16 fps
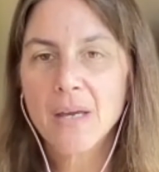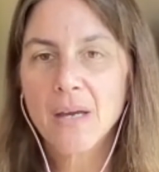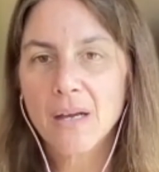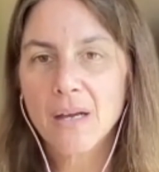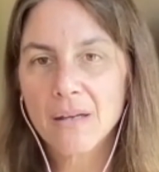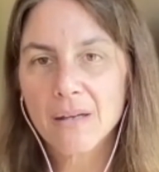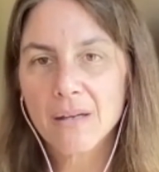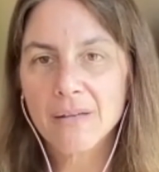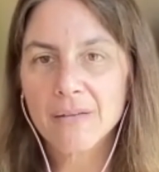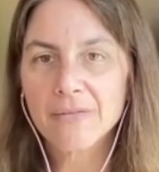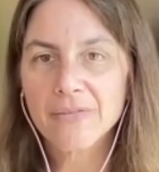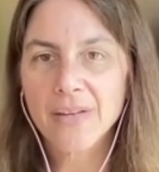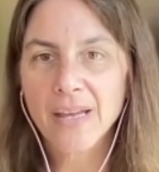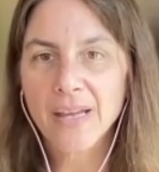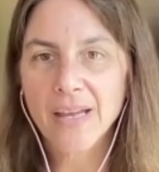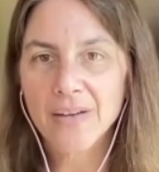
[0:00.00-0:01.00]
of
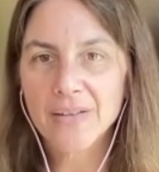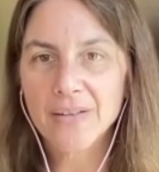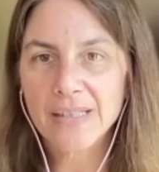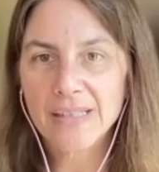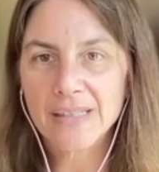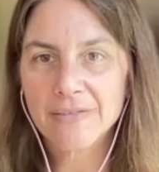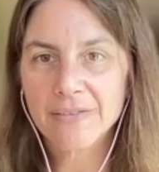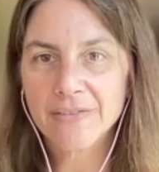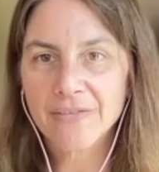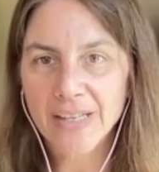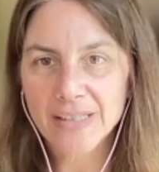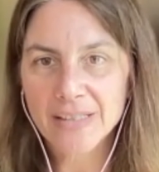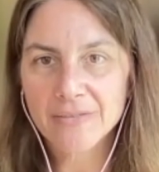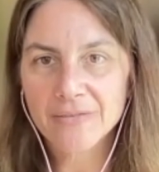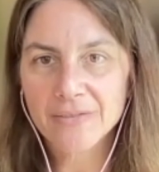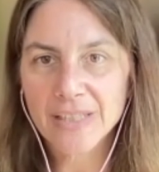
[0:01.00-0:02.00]
how to give
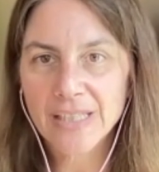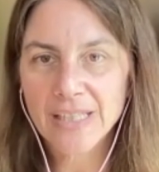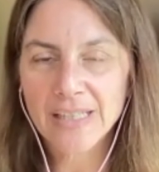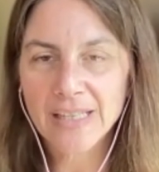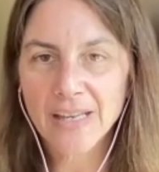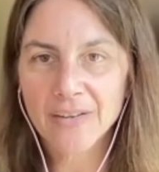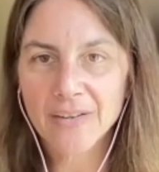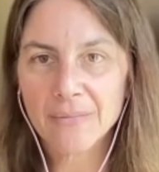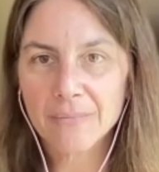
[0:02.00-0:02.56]
effectively and how to